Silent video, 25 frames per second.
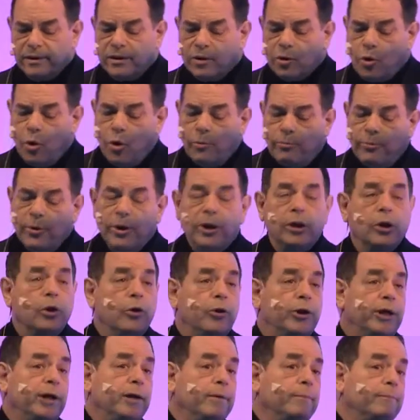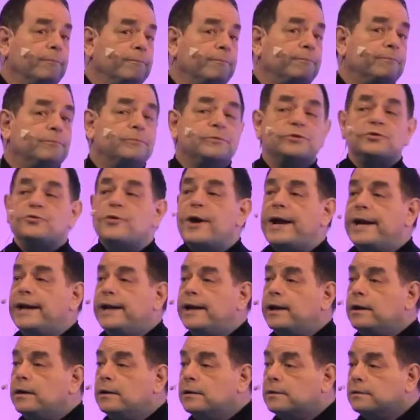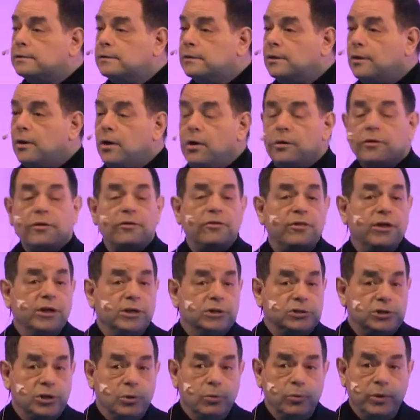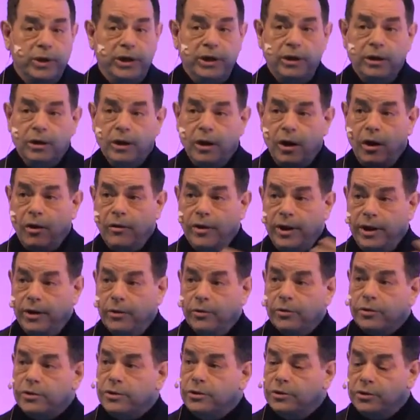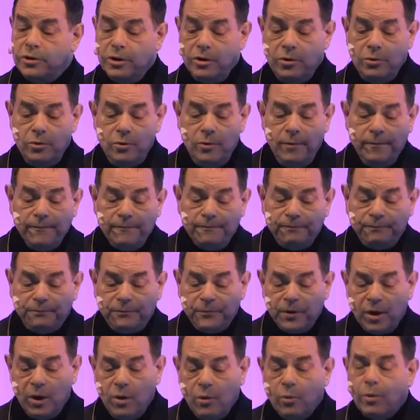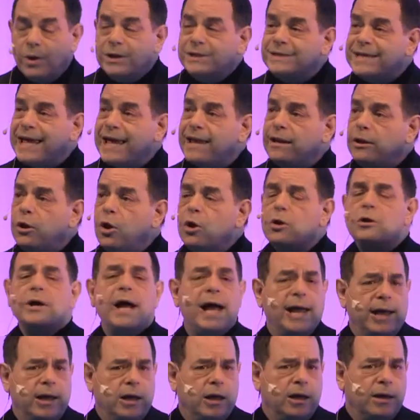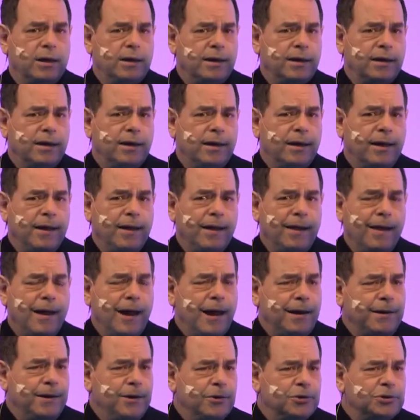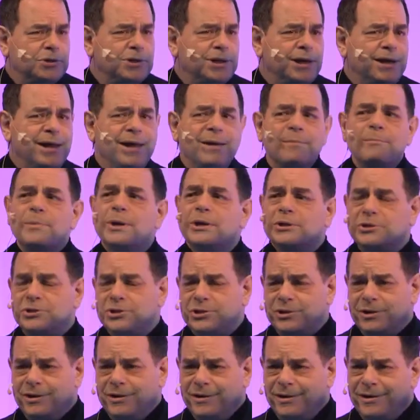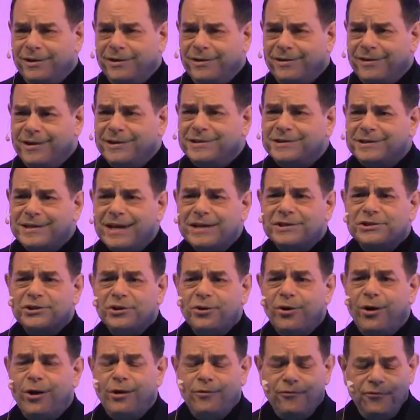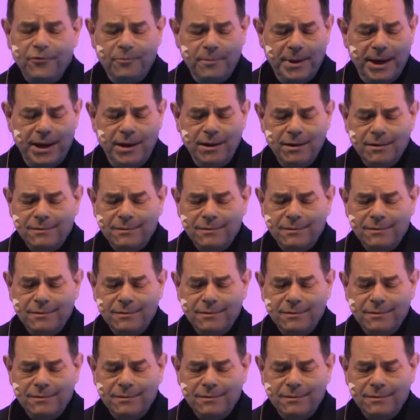corporate learning, training, all the things that we are here to do? What does that look like? And here's an image that says it all for me.